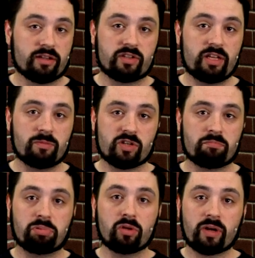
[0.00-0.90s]
Steam
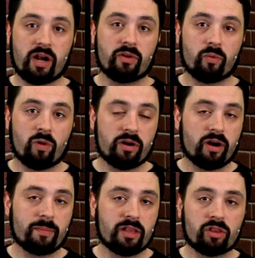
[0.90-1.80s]
just blew it out of the water. I mean,